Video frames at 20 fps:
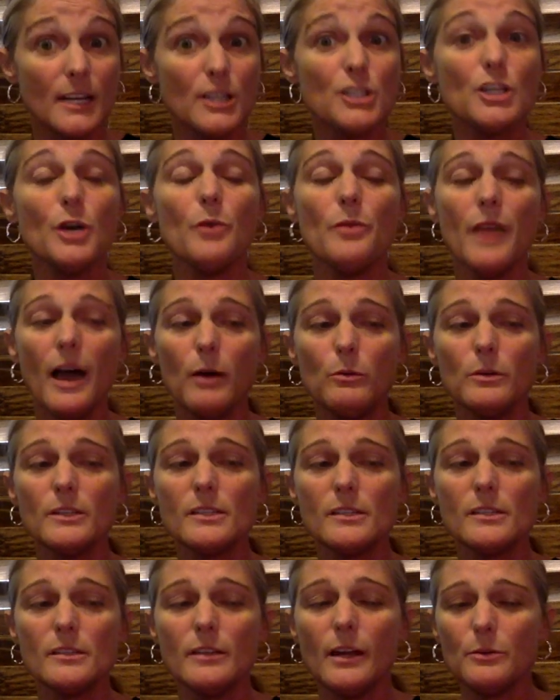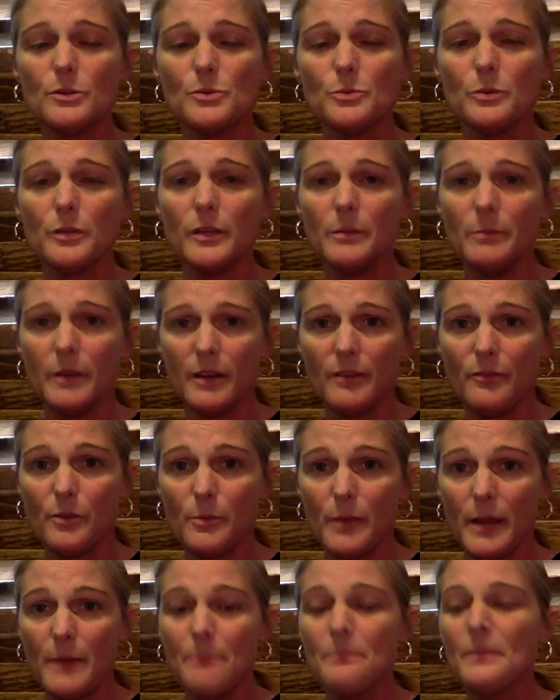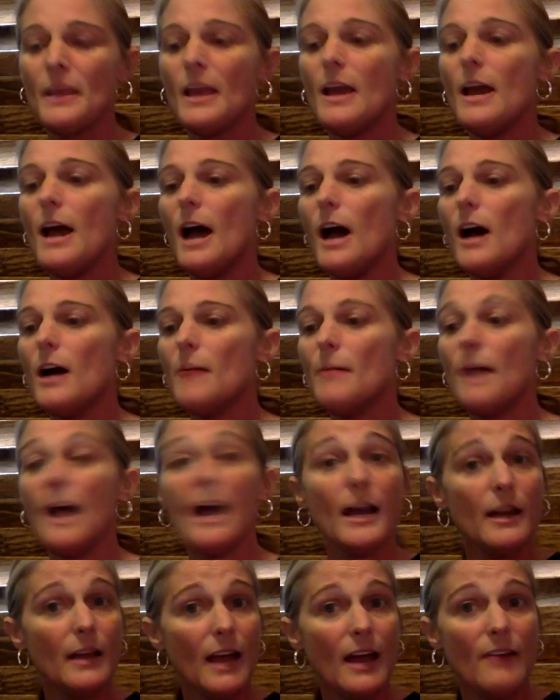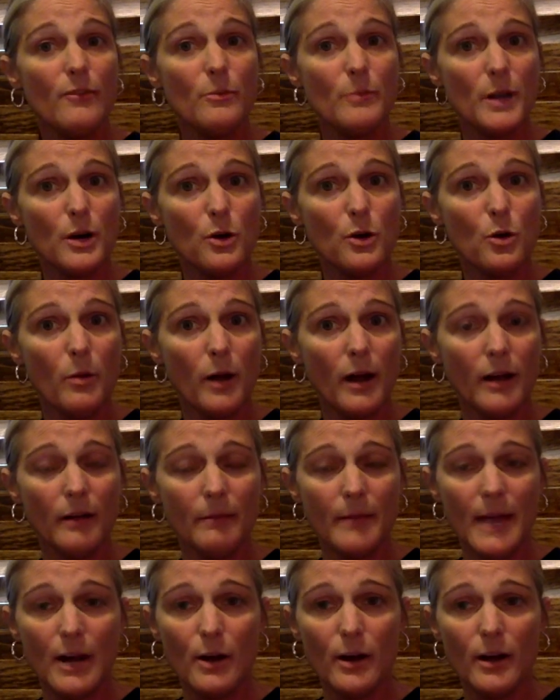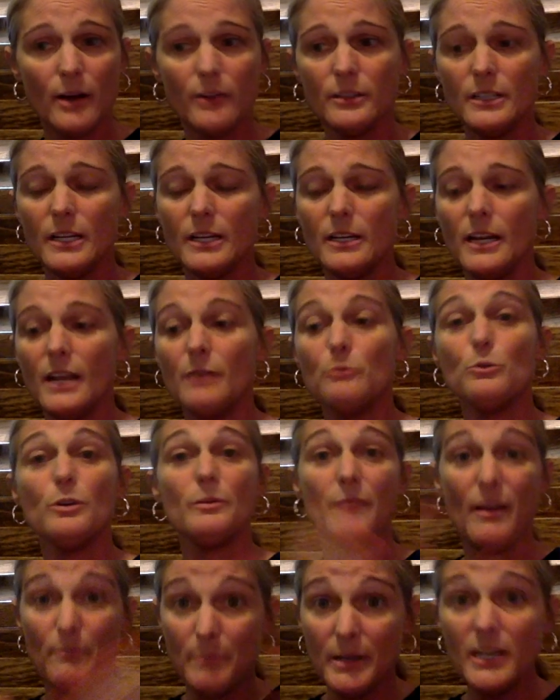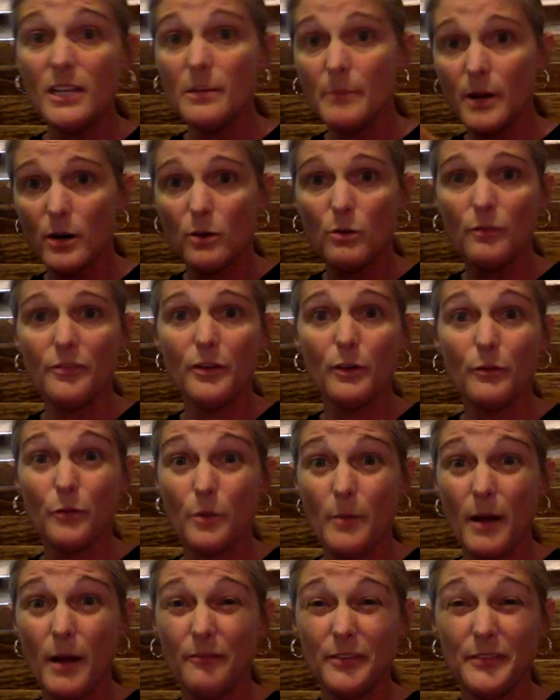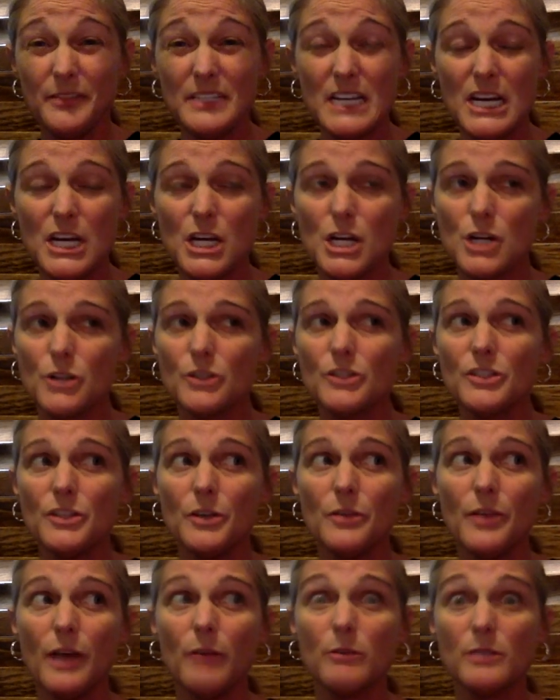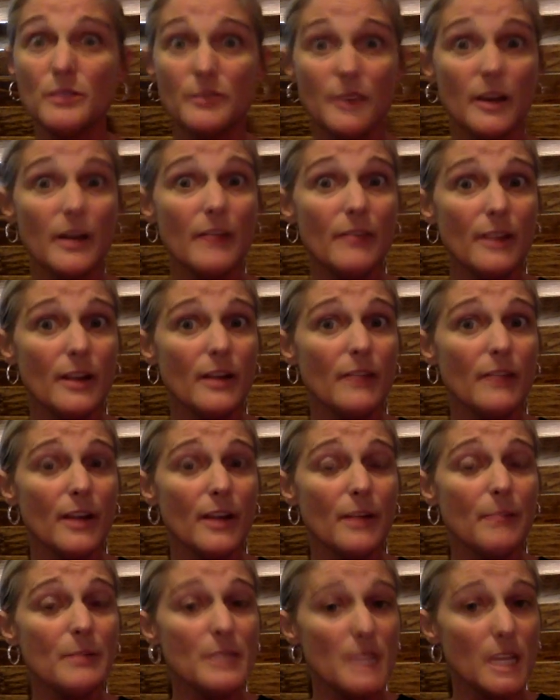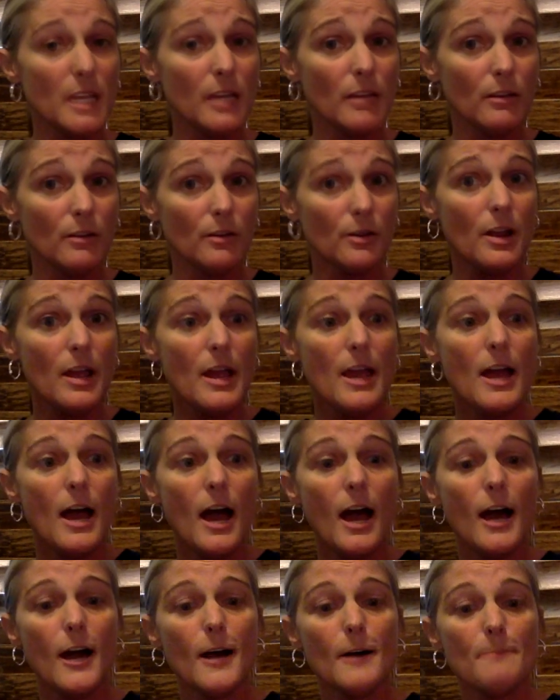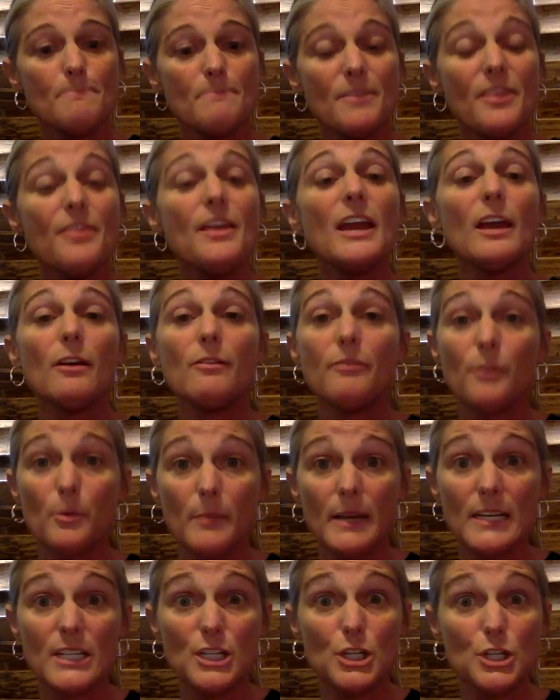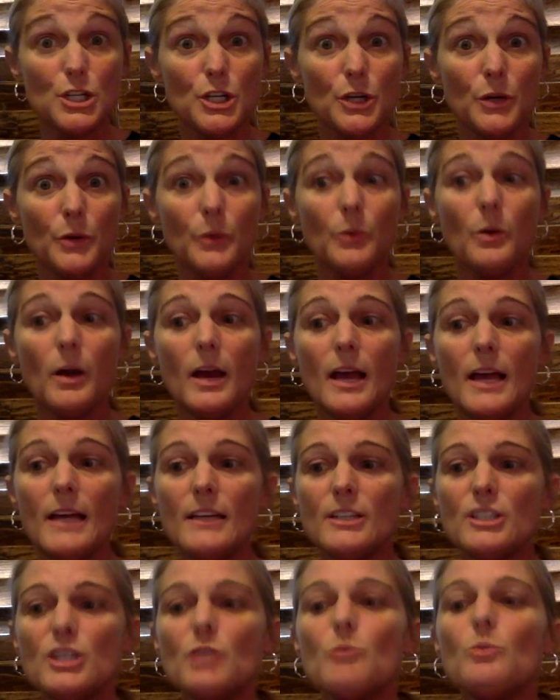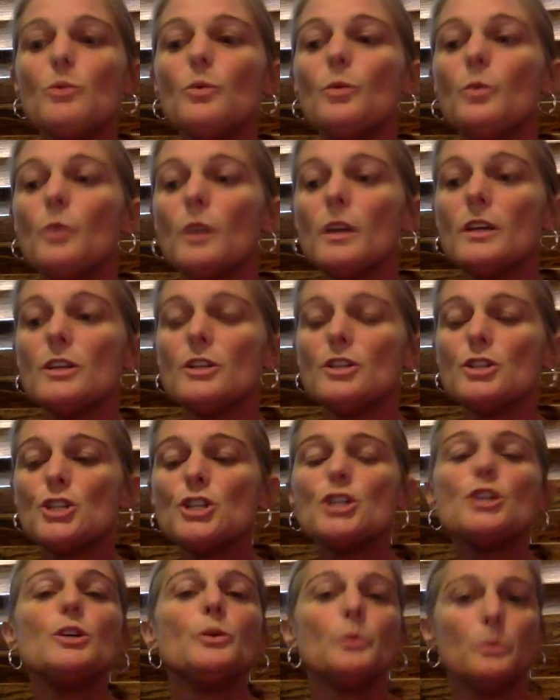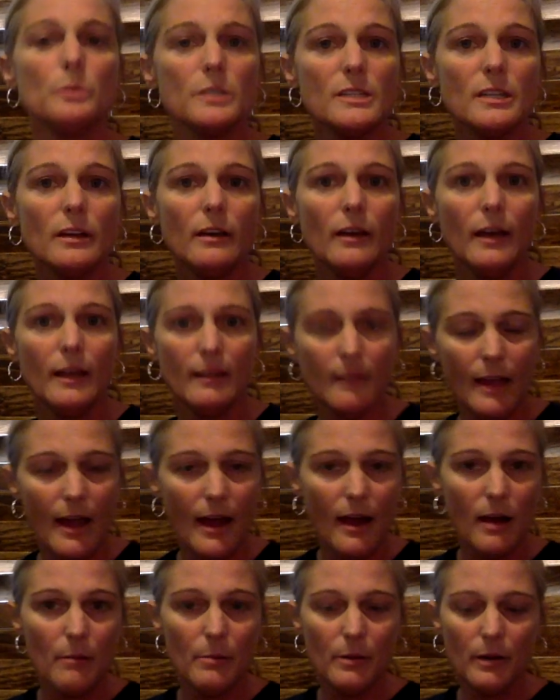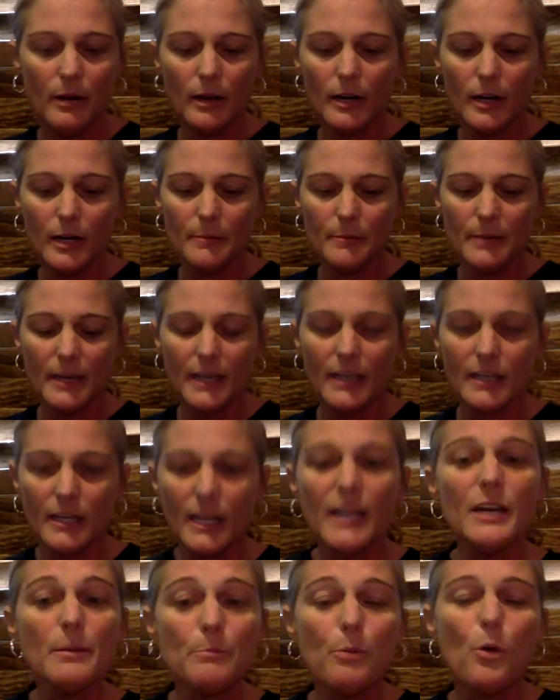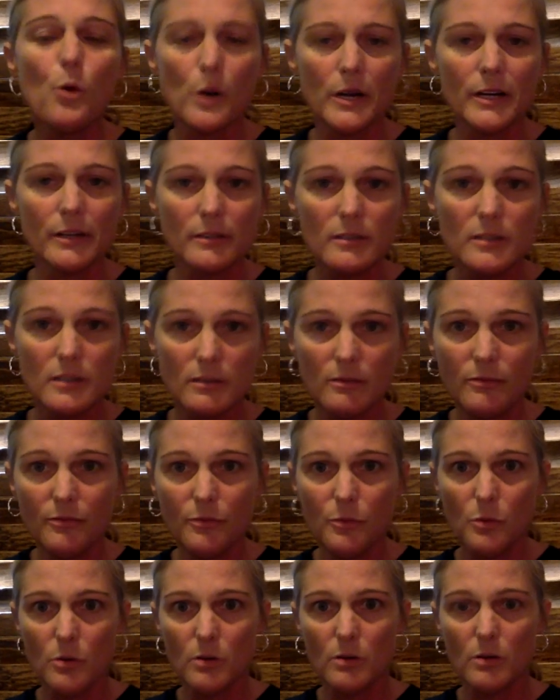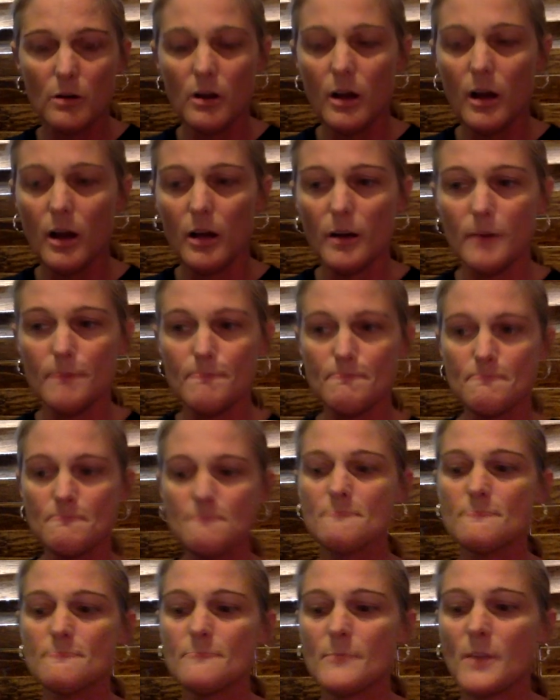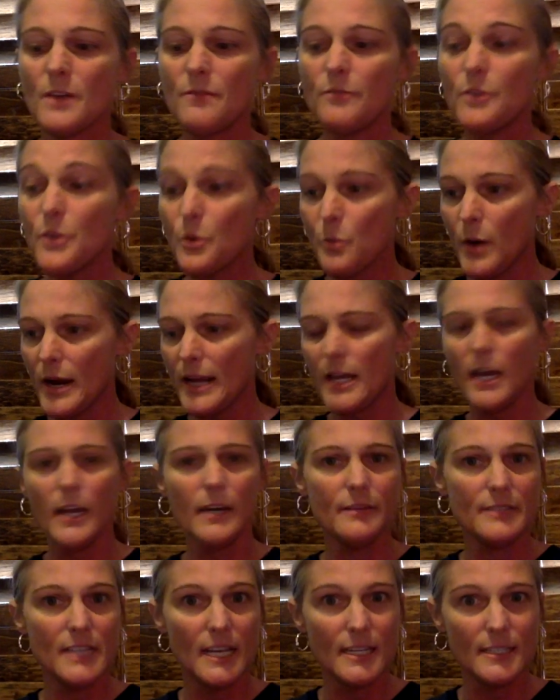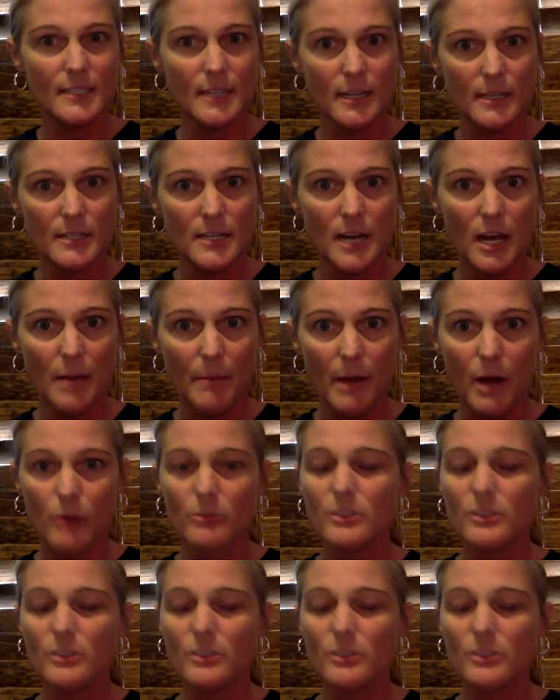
So that was really big for me. I have a medical background and have been in the medical field for about 15 years. So that was very particular thing for me to do, to choose a lab, and important for the right kind of testing to come out.